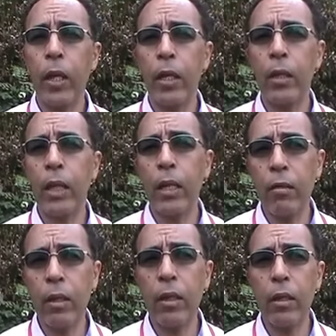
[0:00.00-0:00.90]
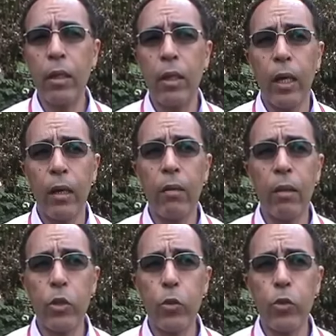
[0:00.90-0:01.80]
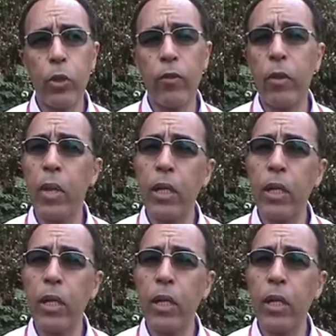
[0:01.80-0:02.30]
And I think this was one of the